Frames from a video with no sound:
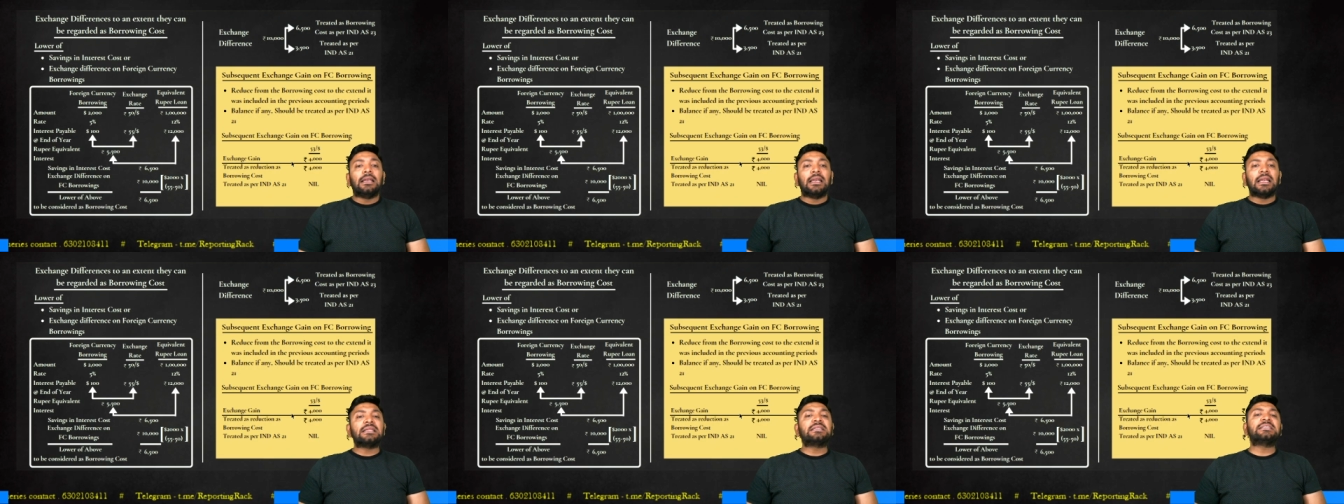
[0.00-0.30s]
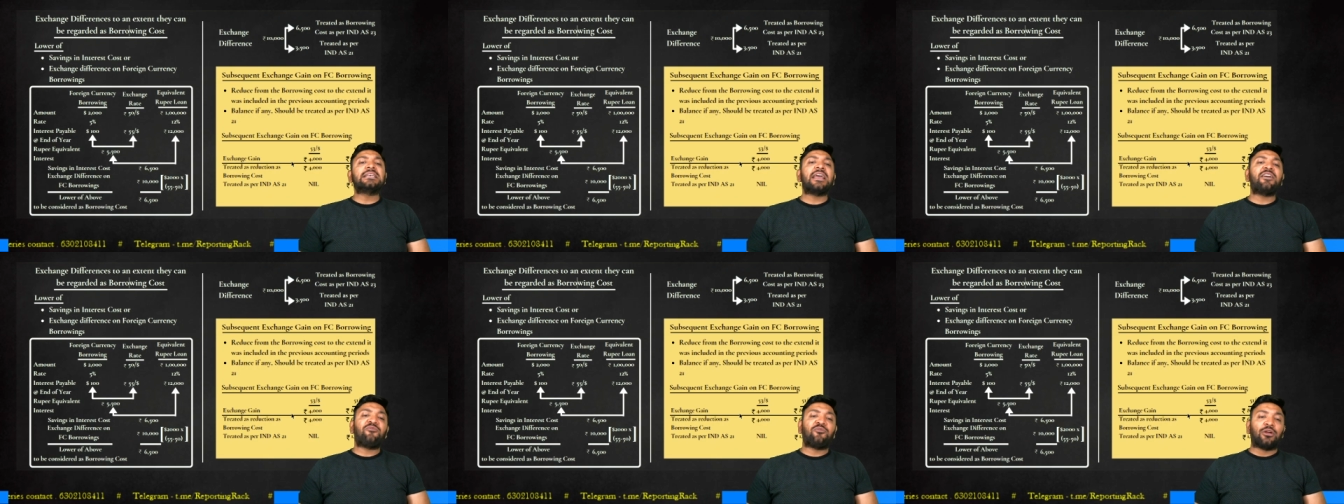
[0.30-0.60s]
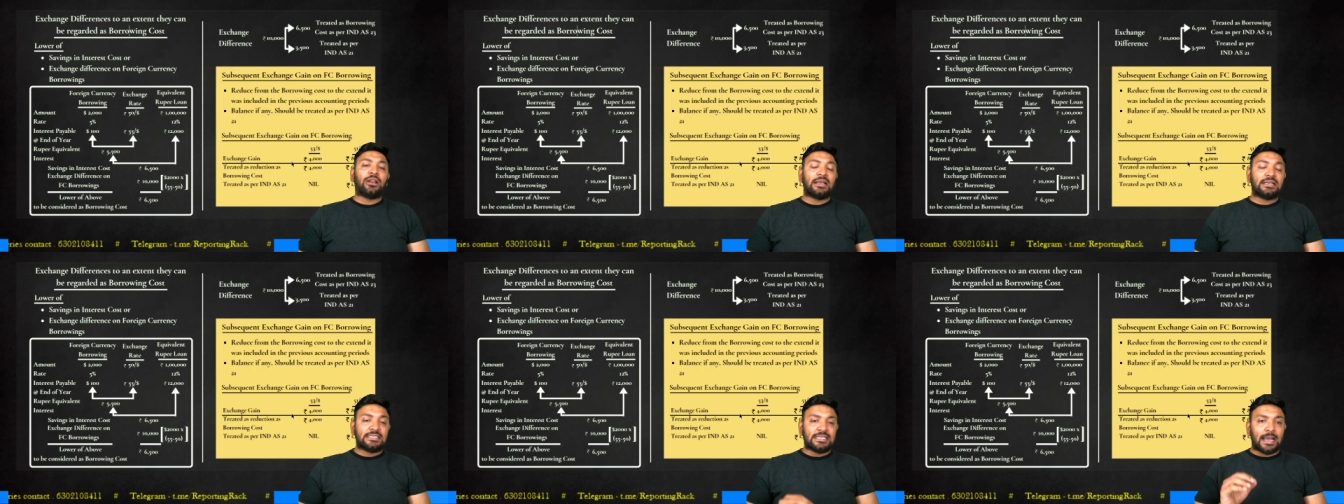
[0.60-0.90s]
Let's say,
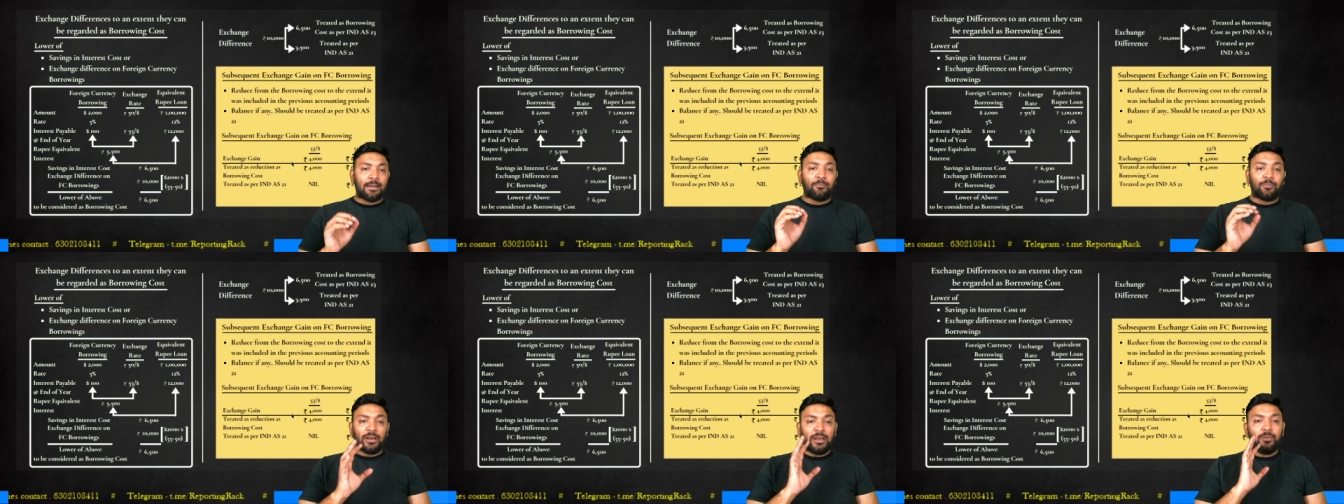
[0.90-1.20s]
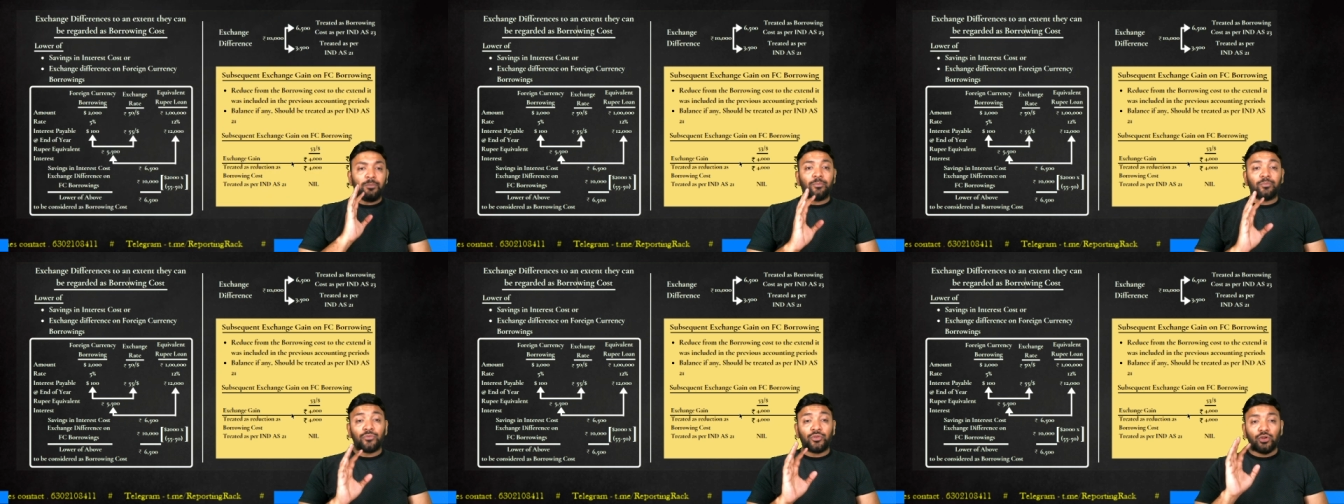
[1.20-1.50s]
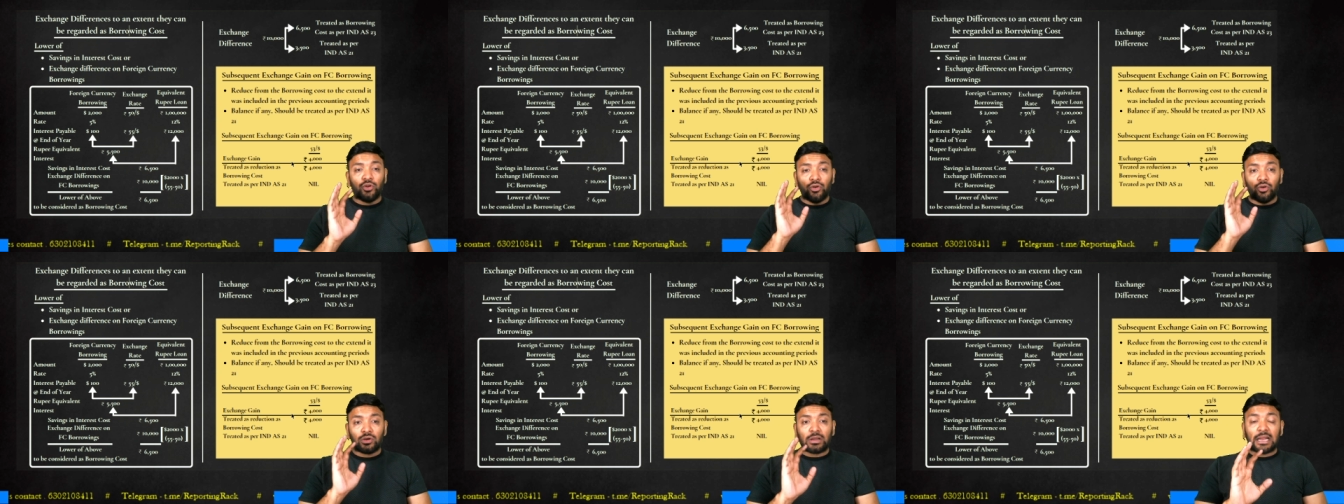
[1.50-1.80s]
for example,
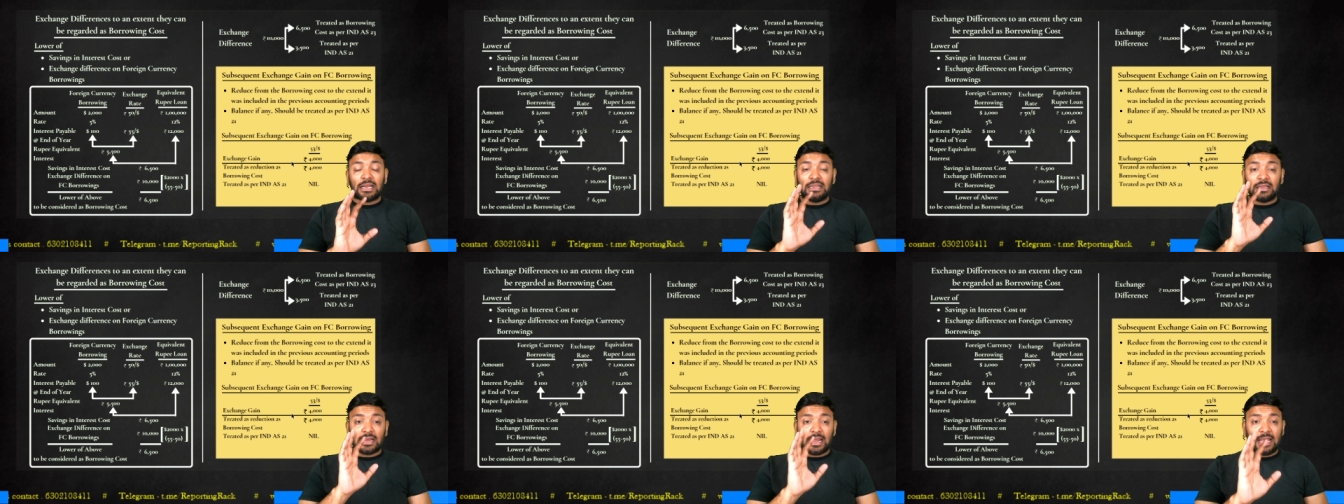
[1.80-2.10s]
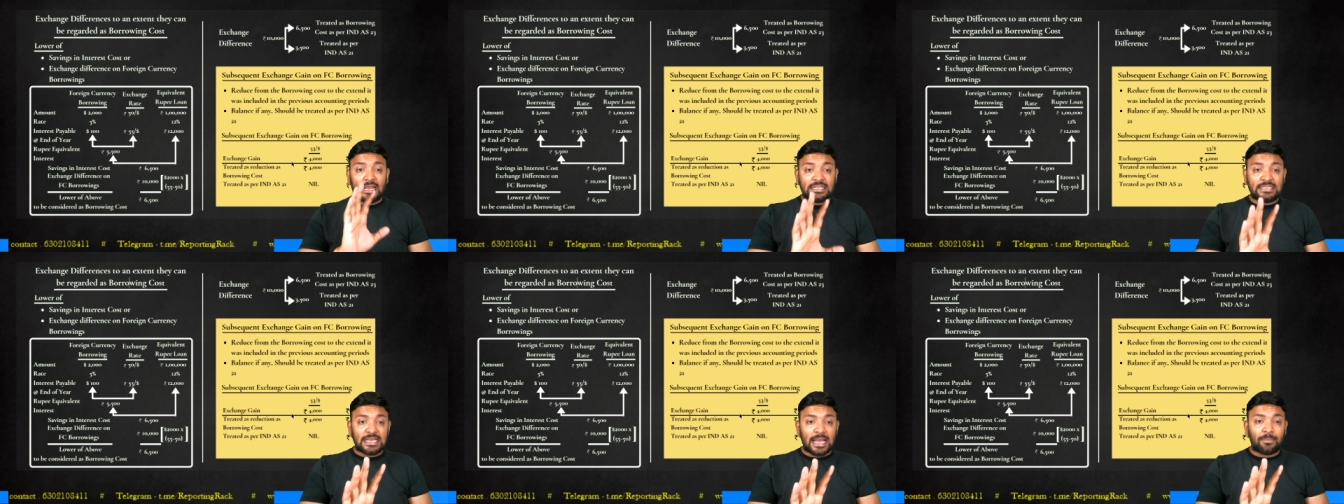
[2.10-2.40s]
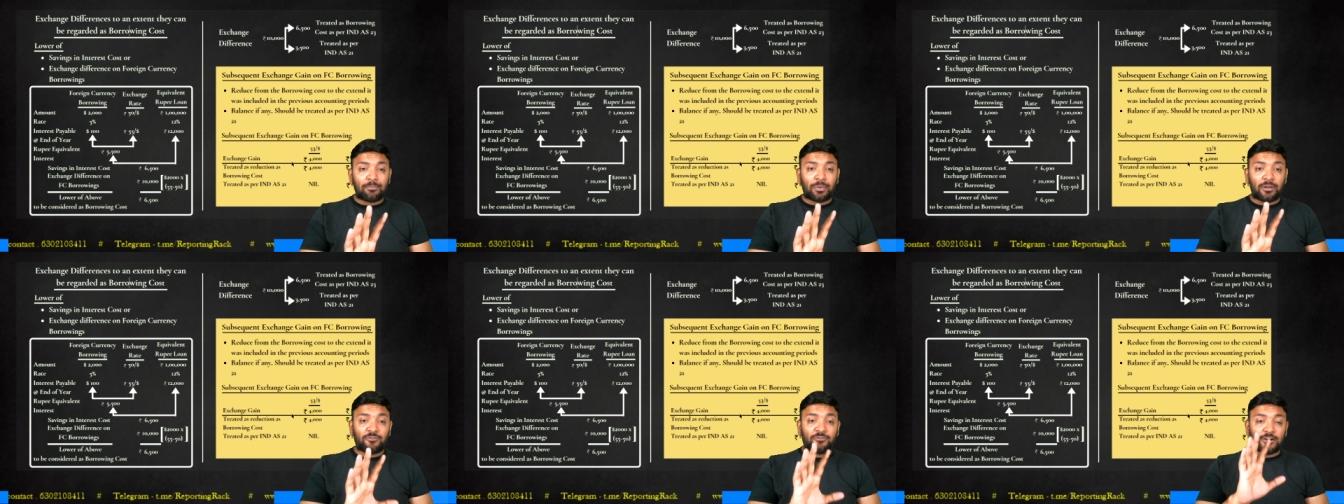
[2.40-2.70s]
look at the
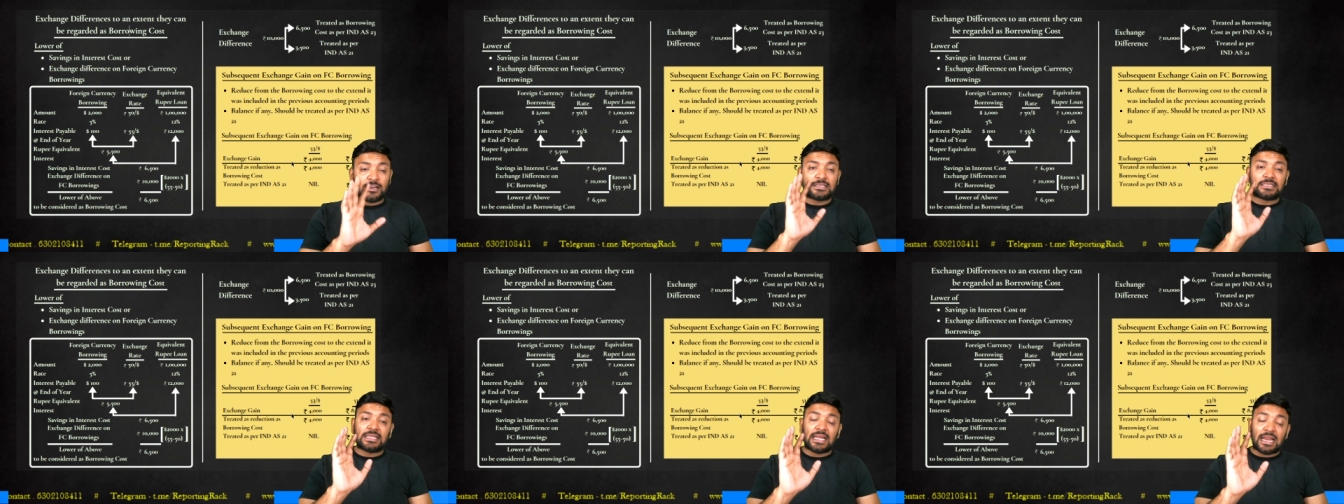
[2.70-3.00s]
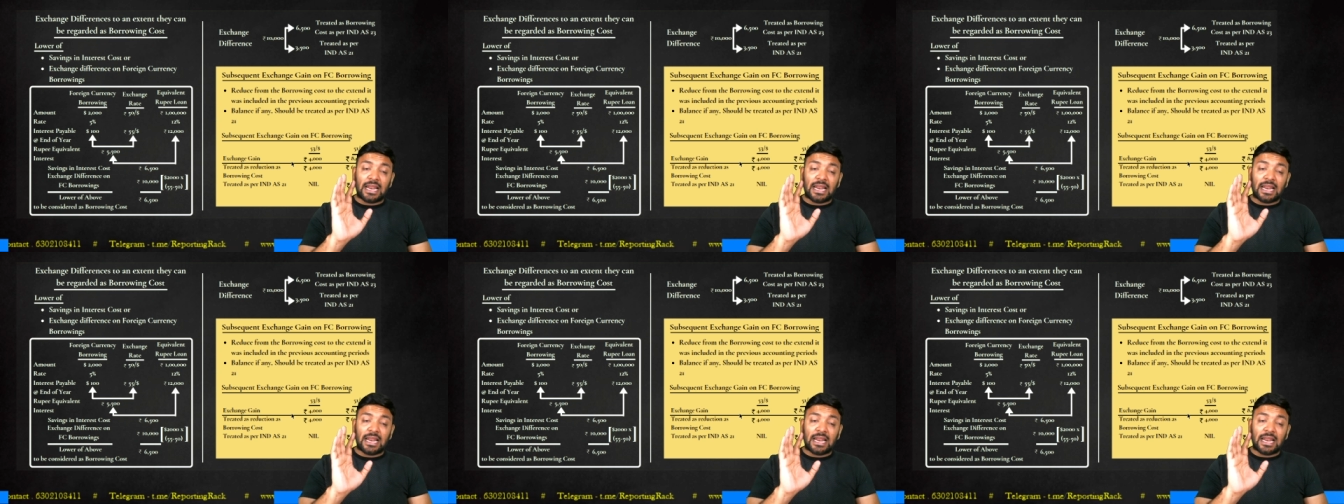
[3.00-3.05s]
example first,